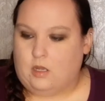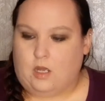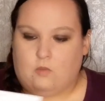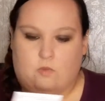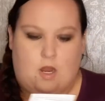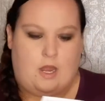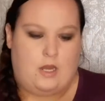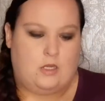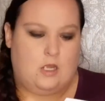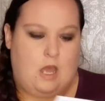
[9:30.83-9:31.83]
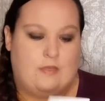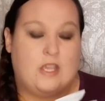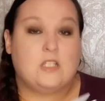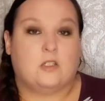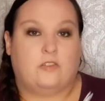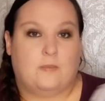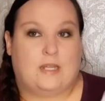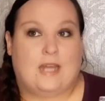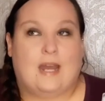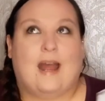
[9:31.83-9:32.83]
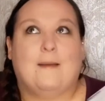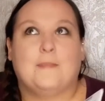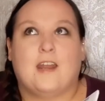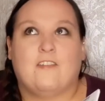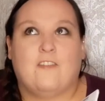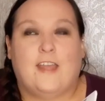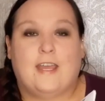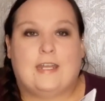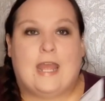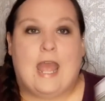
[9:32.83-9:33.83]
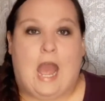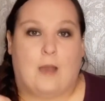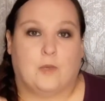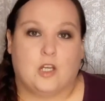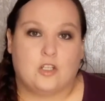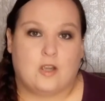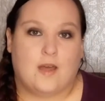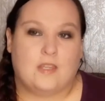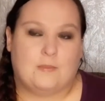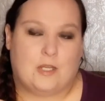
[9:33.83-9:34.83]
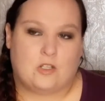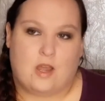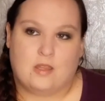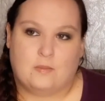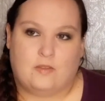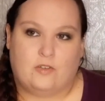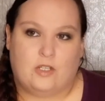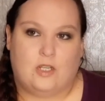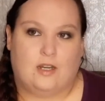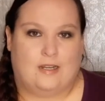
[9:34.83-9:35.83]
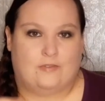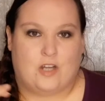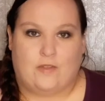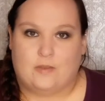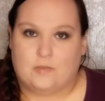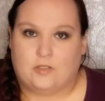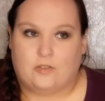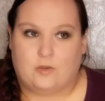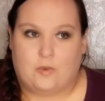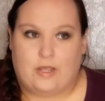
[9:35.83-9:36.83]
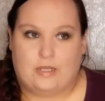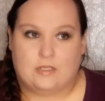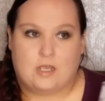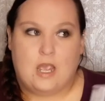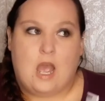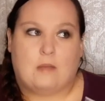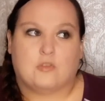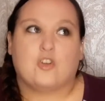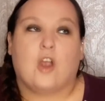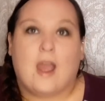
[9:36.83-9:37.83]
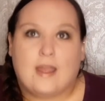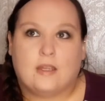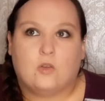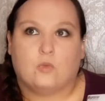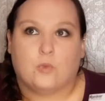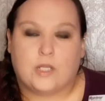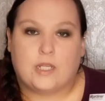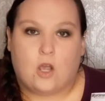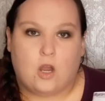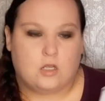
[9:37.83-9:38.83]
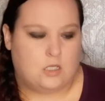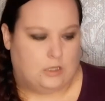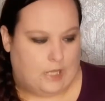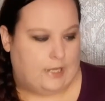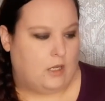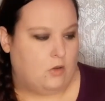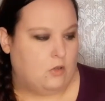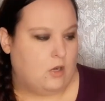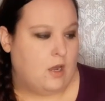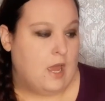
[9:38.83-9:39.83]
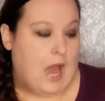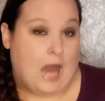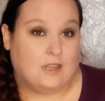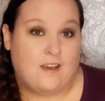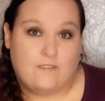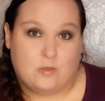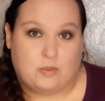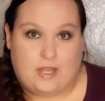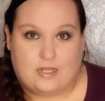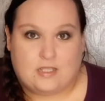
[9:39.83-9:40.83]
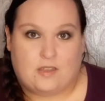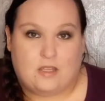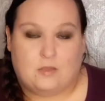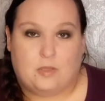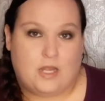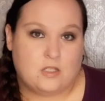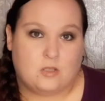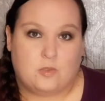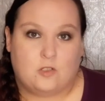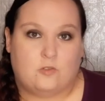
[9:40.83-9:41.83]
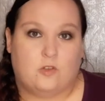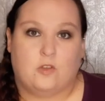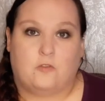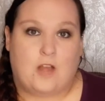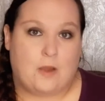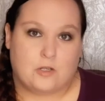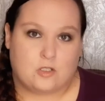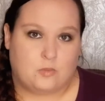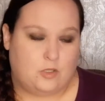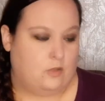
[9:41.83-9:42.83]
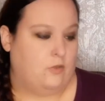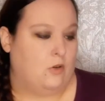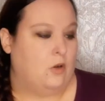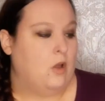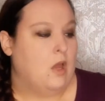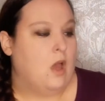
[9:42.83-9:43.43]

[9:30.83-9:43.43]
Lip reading: Alright, and these are for my dad. I'm not a fan. I'm going to try them. I try them every year. I've tried them different ways. I'm trying really hard to like okra. I love the plants. I think the plants are beautiful. The flowers are beautiful.